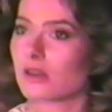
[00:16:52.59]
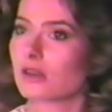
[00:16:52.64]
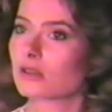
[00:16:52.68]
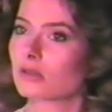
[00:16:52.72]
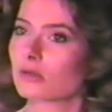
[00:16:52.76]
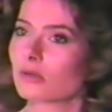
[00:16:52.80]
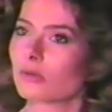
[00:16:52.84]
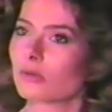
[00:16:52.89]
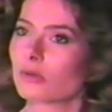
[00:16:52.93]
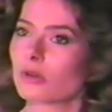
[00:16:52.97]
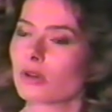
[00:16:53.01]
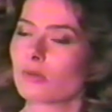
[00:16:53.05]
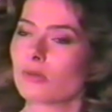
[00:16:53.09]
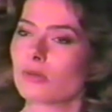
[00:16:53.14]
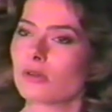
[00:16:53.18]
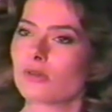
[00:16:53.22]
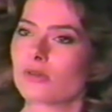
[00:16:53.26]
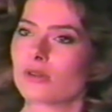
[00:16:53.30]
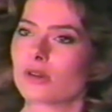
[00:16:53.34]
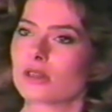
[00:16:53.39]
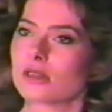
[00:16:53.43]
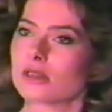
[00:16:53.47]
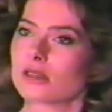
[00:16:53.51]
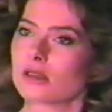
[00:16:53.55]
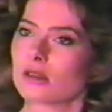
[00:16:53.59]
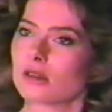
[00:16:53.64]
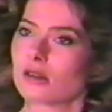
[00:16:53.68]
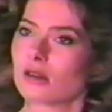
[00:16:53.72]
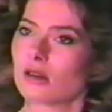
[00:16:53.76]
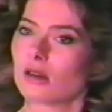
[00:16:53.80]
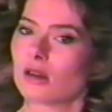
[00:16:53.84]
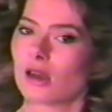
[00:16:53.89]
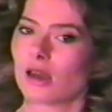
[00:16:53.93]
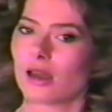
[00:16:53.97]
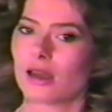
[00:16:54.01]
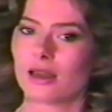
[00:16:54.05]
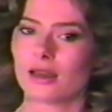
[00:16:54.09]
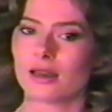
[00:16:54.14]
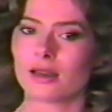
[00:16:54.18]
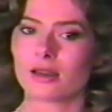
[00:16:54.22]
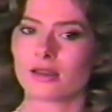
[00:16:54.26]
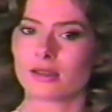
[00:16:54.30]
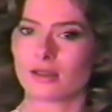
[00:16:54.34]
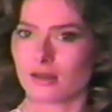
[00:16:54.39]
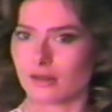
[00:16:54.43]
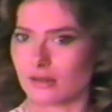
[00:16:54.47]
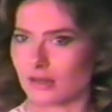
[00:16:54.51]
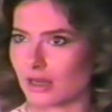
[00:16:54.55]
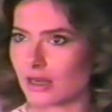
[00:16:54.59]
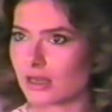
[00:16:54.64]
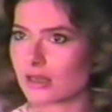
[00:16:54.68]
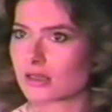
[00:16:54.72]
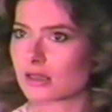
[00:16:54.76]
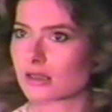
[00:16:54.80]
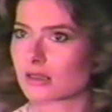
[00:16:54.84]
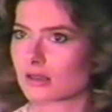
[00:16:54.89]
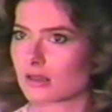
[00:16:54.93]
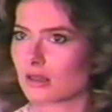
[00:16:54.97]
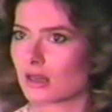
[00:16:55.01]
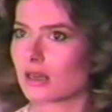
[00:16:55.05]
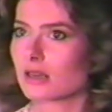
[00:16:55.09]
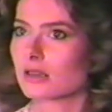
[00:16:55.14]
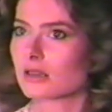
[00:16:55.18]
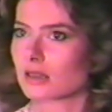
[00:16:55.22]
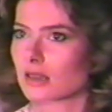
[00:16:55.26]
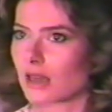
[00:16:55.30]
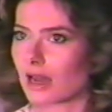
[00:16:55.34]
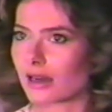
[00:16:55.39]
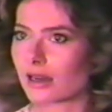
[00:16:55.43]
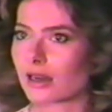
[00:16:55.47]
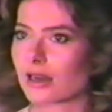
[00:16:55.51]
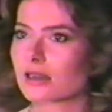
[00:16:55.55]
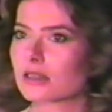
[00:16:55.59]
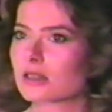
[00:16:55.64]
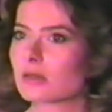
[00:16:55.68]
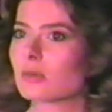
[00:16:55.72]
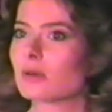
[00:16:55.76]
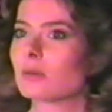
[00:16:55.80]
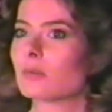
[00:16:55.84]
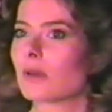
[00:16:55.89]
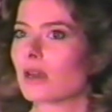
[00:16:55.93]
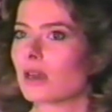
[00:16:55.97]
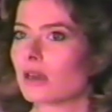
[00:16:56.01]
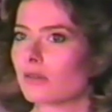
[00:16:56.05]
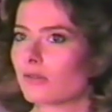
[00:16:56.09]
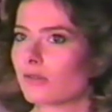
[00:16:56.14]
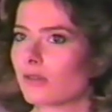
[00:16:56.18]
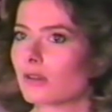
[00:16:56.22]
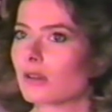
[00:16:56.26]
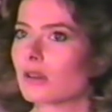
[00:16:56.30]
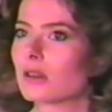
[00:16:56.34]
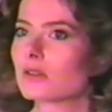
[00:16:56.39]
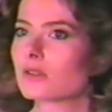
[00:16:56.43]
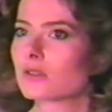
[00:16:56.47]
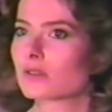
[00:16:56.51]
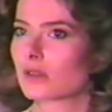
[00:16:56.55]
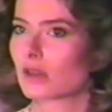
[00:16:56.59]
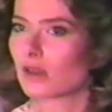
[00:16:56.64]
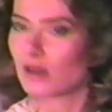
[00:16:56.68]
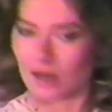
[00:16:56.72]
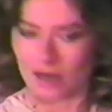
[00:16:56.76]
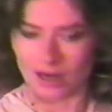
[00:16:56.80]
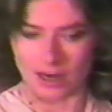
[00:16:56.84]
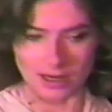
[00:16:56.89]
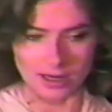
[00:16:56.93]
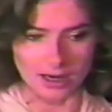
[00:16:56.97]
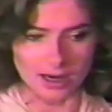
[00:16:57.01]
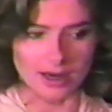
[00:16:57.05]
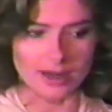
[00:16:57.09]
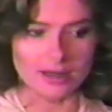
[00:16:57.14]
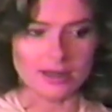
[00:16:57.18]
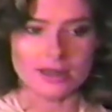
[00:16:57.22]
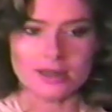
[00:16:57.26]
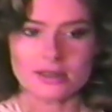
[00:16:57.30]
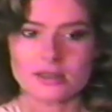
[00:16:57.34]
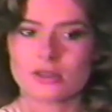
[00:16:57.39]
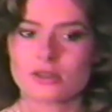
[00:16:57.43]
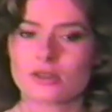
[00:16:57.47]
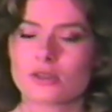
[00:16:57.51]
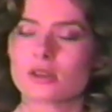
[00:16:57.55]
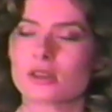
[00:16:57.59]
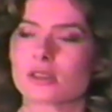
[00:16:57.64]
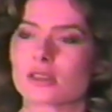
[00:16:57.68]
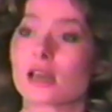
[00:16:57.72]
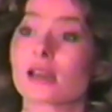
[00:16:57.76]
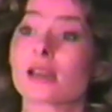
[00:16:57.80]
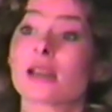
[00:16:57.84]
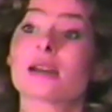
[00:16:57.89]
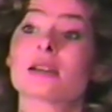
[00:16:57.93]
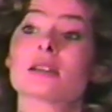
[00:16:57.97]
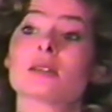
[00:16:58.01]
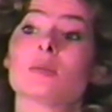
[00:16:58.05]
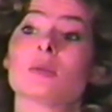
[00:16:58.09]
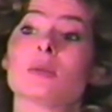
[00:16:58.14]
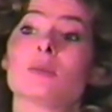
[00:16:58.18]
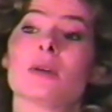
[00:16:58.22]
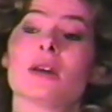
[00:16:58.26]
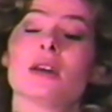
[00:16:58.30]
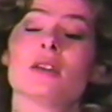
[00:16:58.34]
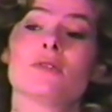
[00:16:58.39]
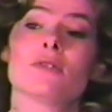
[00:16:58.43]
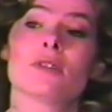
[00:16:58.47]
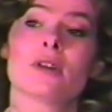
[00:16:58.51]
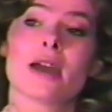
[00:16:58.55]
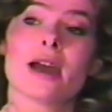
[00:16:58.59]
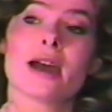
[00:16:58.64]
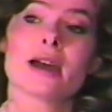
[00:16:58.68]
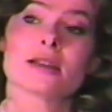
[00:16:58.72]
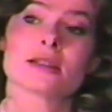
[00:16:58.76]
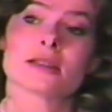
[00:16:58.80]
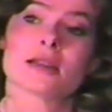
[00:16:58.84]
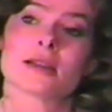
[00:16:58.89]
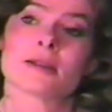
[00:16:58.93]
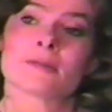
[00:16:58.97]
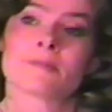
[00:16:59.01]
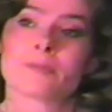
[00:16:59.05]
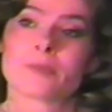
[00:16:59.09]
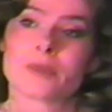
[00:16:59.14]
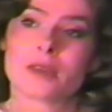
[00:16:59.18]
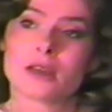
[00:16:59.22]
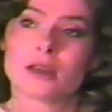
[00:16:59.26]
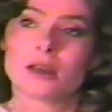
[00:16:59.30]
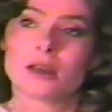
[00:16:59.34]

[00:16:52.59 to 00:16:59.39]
These were real movies. And I thought, yes, yes, I'd like to be paid for this. I, I'd like to do this. I'd like to be paid for acting.